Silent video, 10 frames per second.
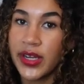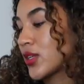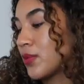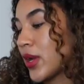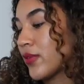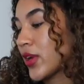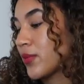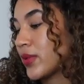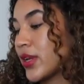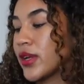You can buy a
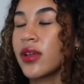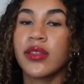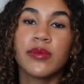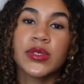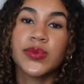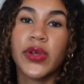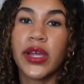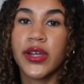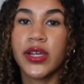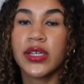record player, get them some
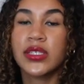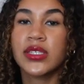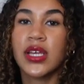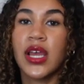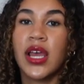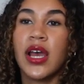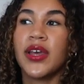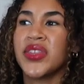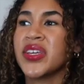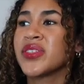records.
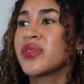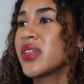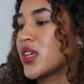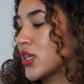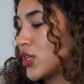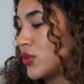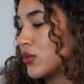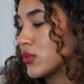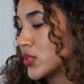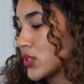I think it's really like cute
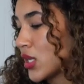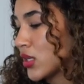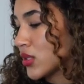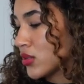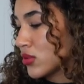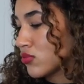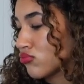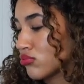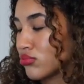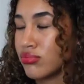and aesthetic
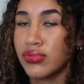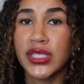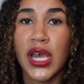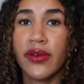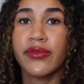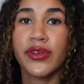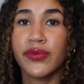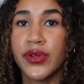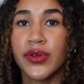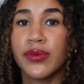to have in your
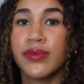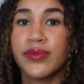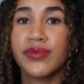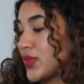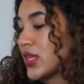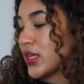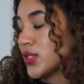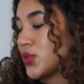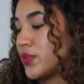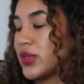room.
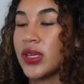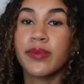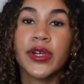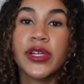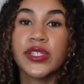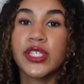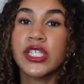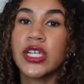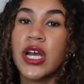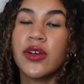Next would be like
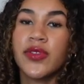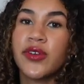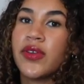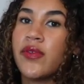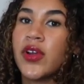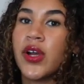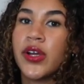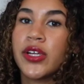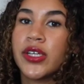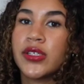merch of their favorite
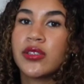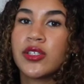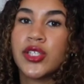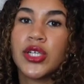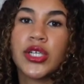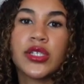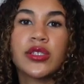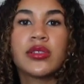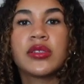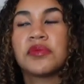artists,
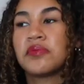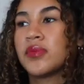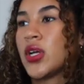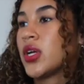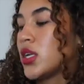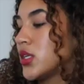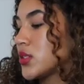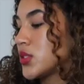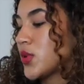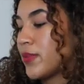shirts,
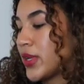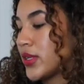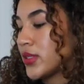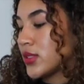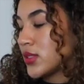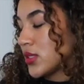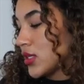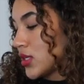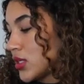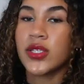hoodies, sweatpants.
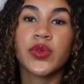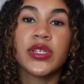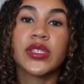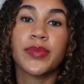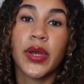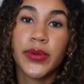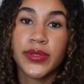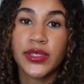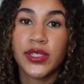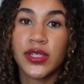Next one is a
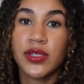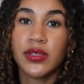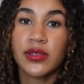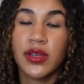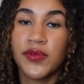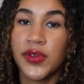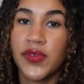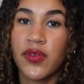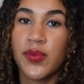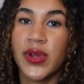poster of their
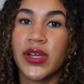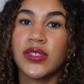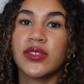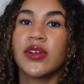favorite brands.